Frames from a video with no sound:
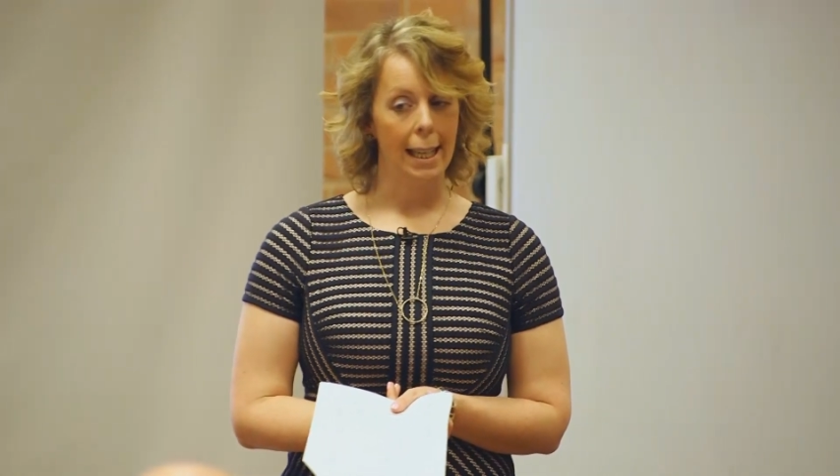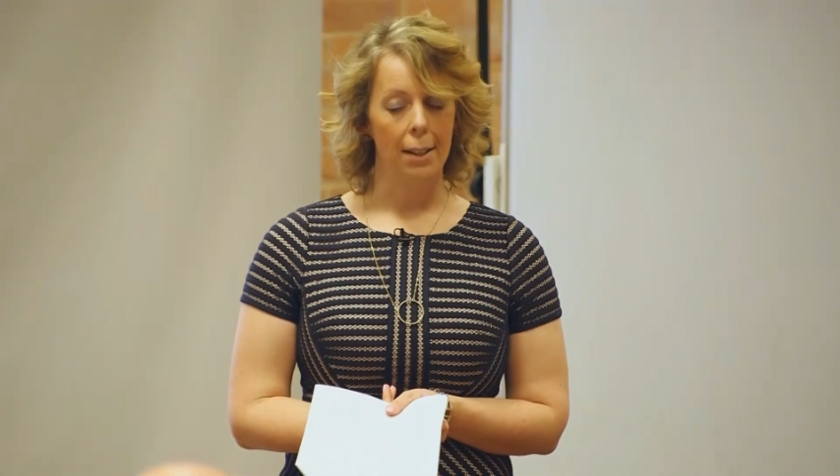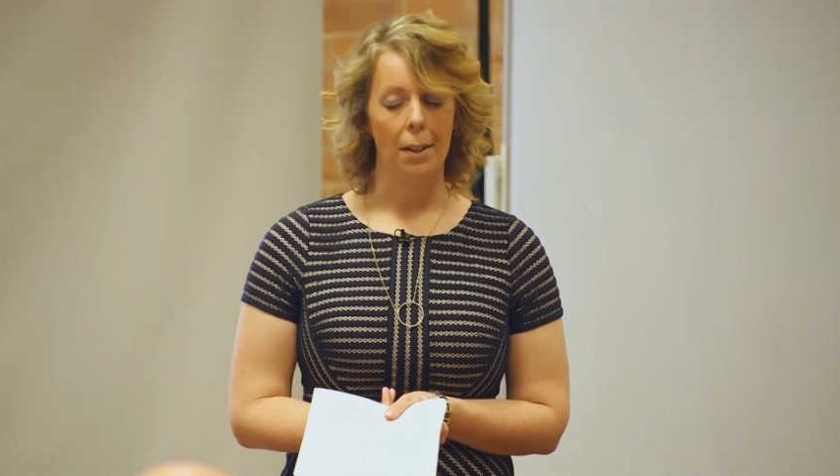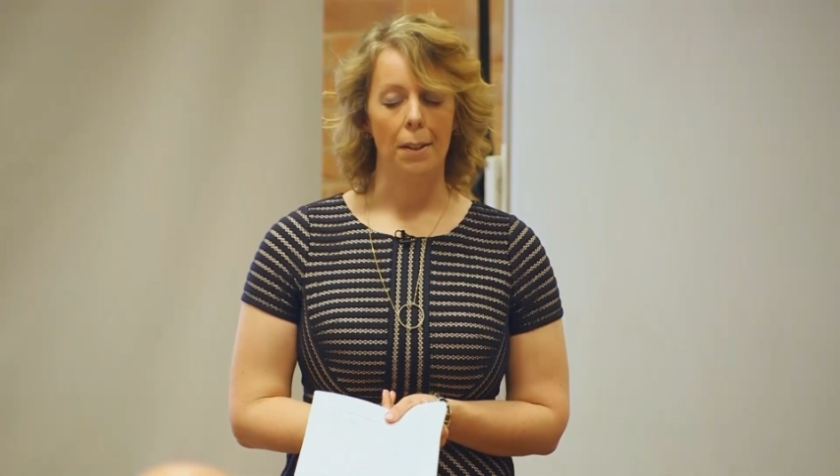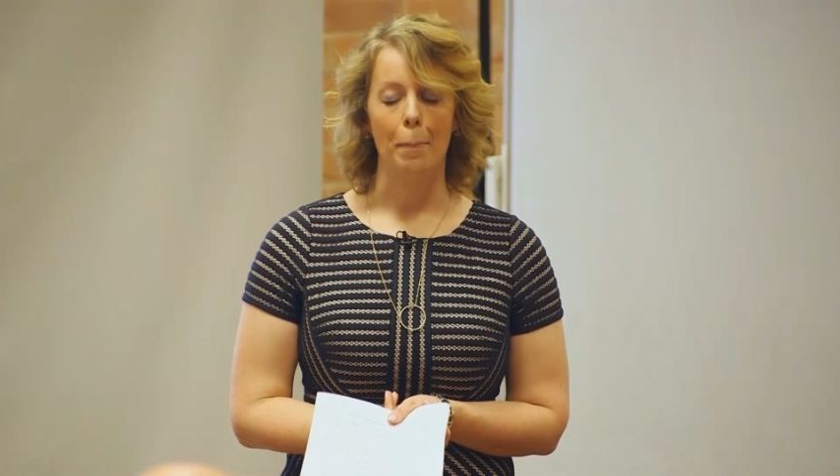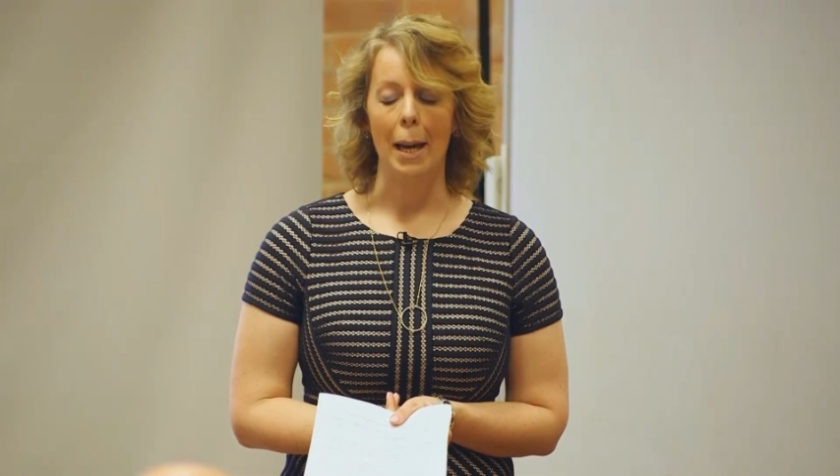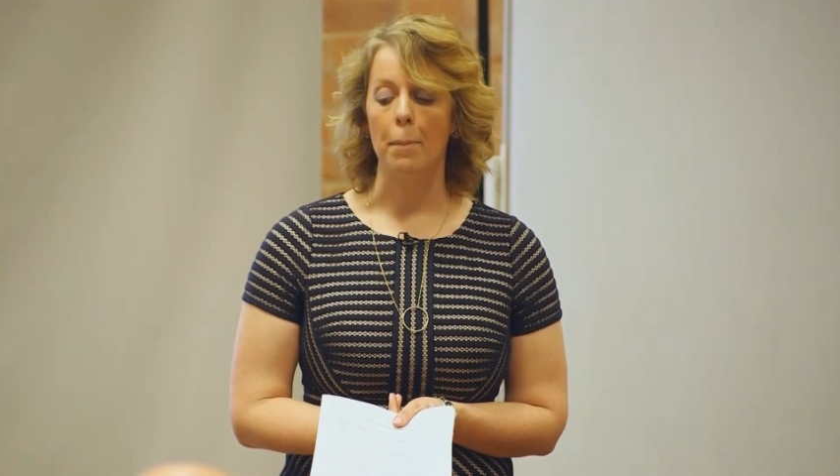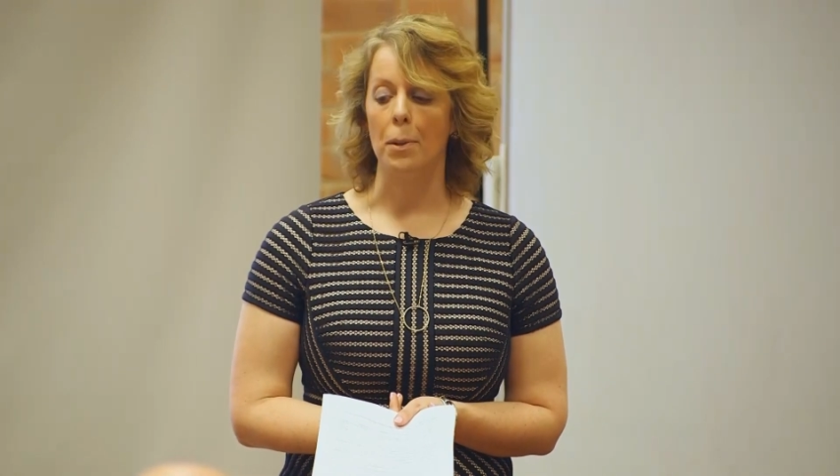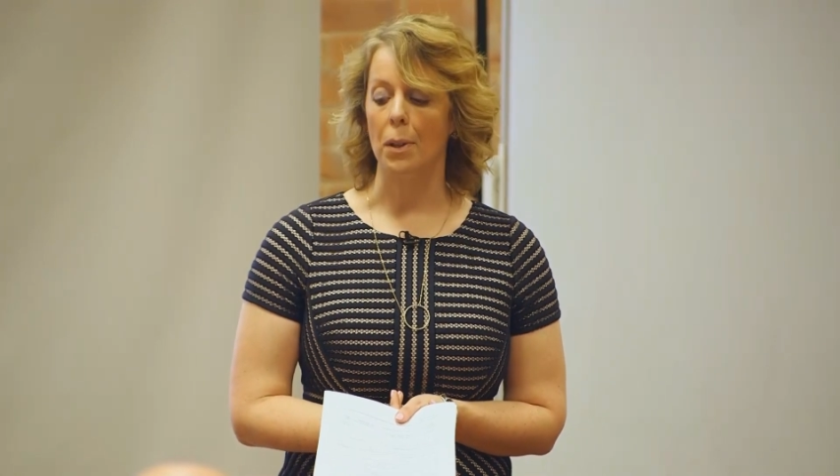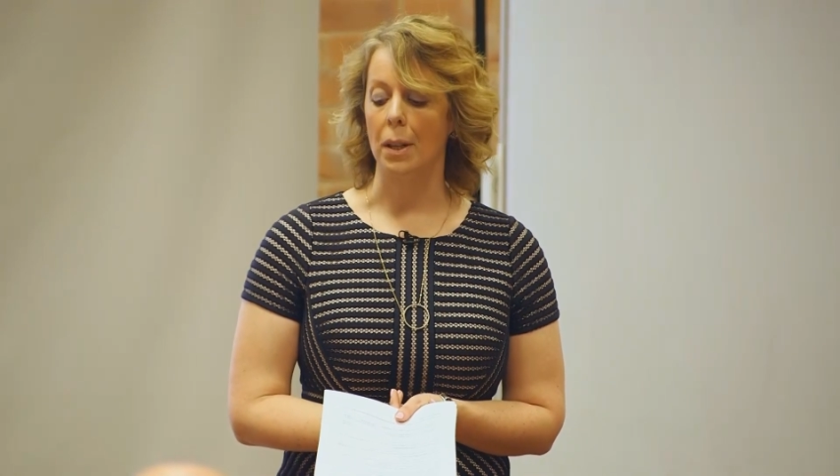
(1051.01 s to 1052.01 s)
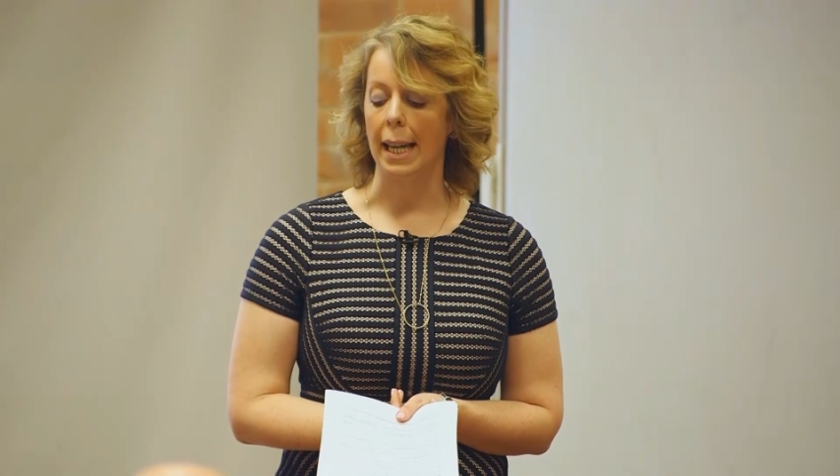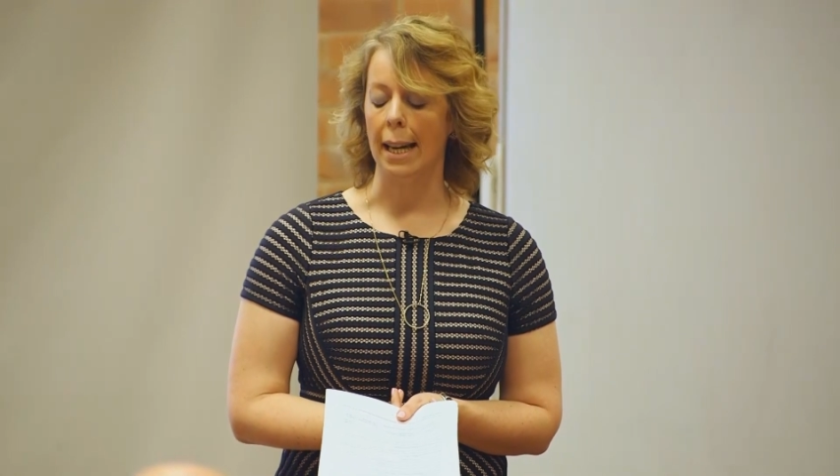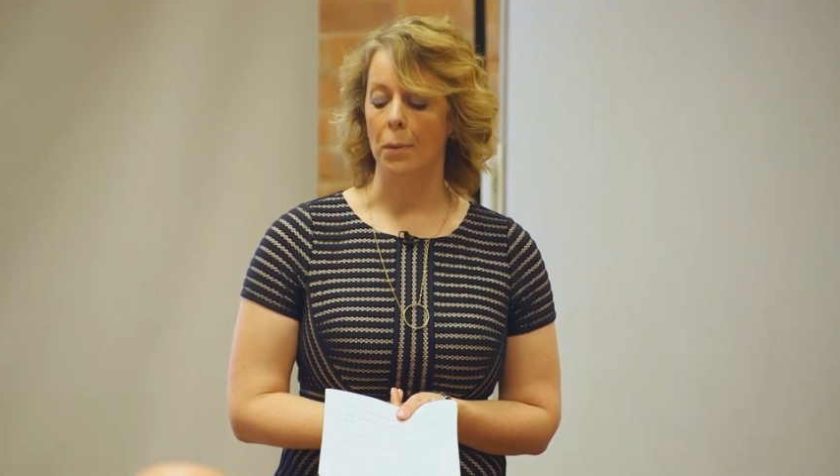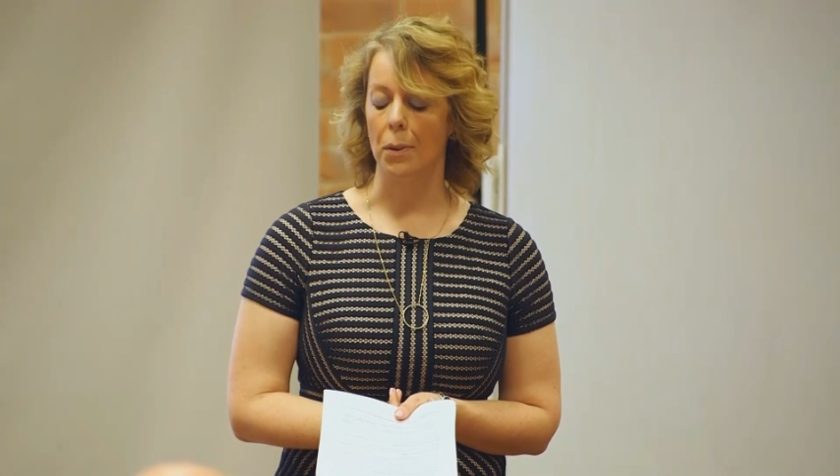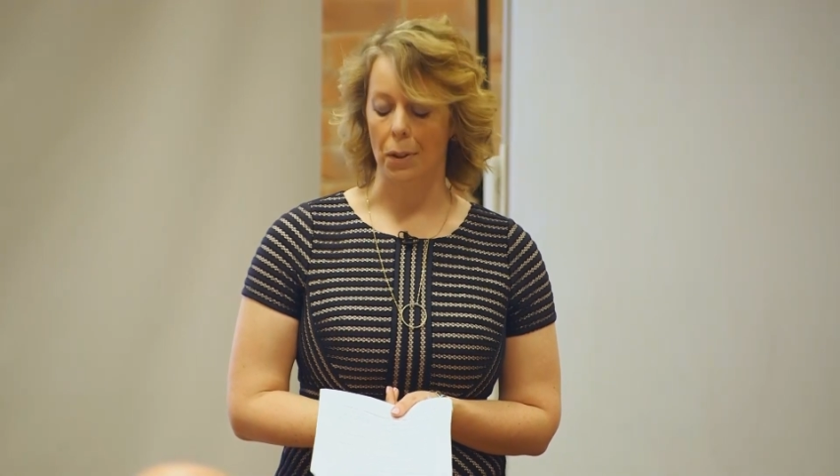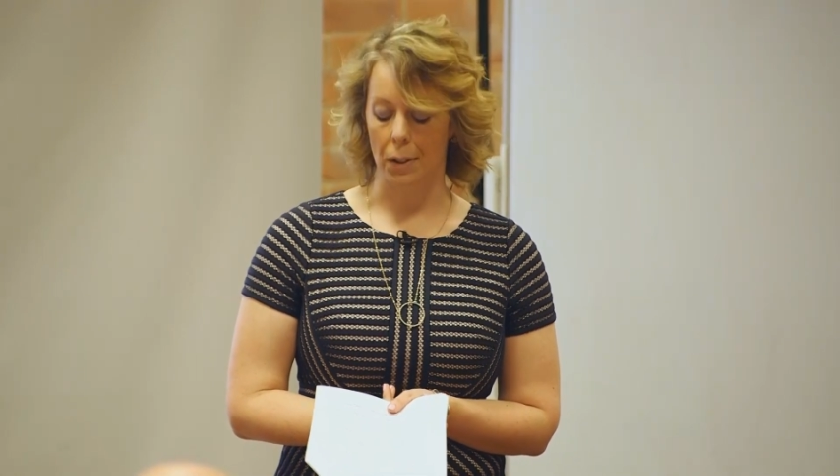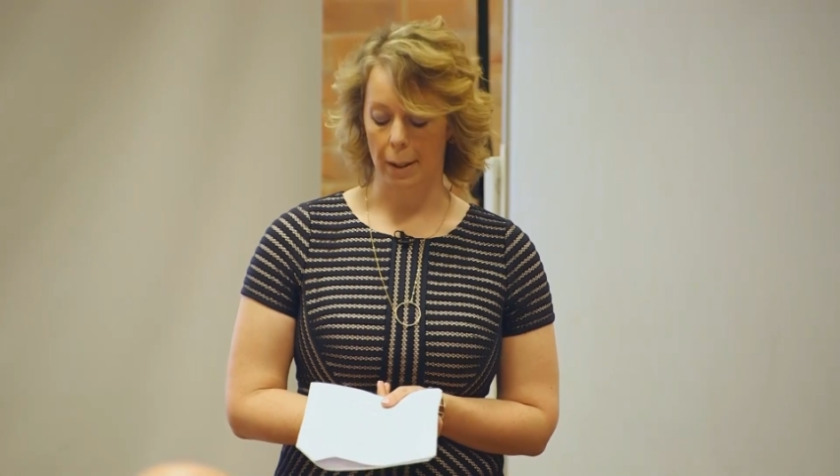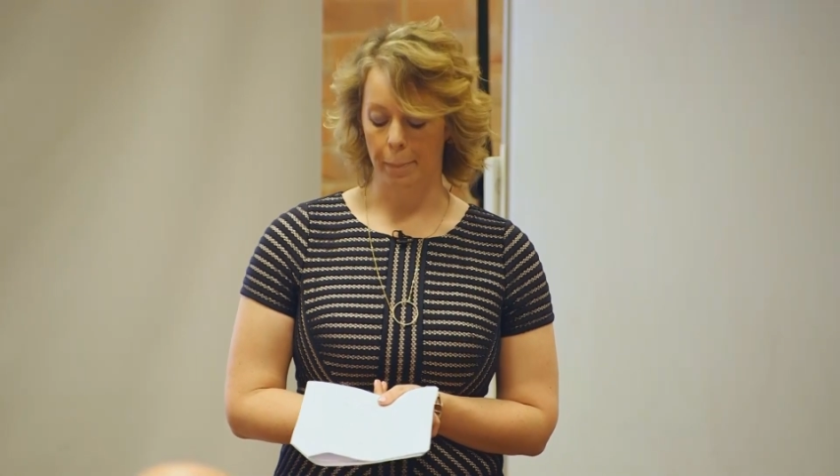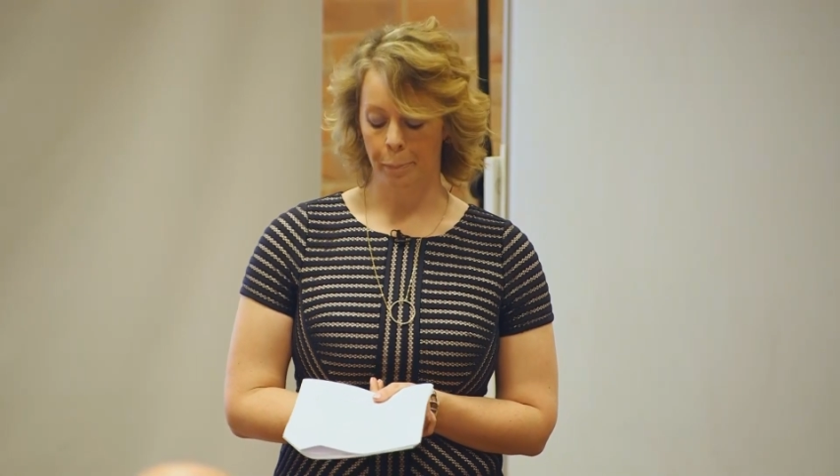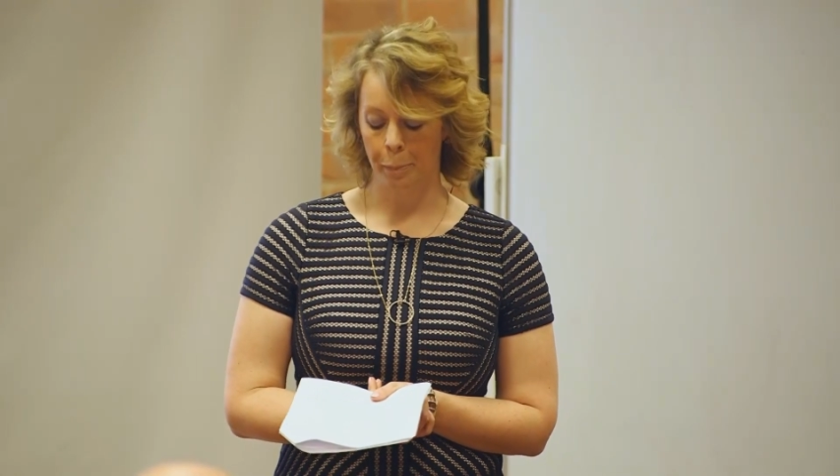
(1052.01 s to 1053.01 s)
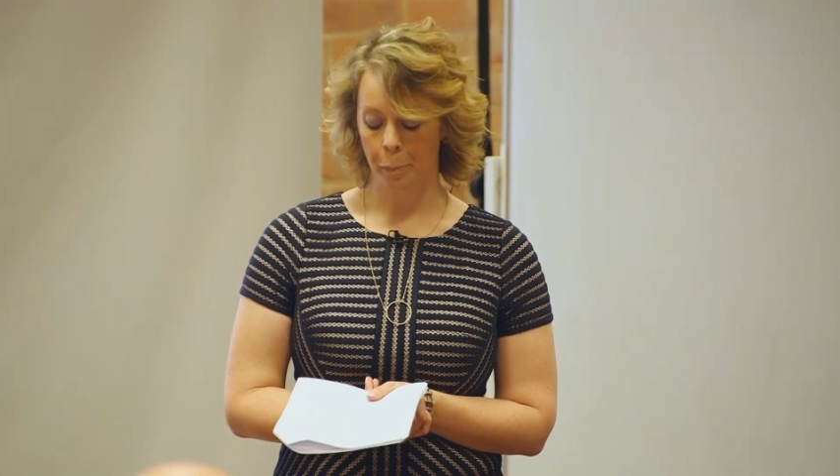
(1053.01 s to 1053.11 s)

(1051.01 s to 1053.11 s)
into this payments on account system.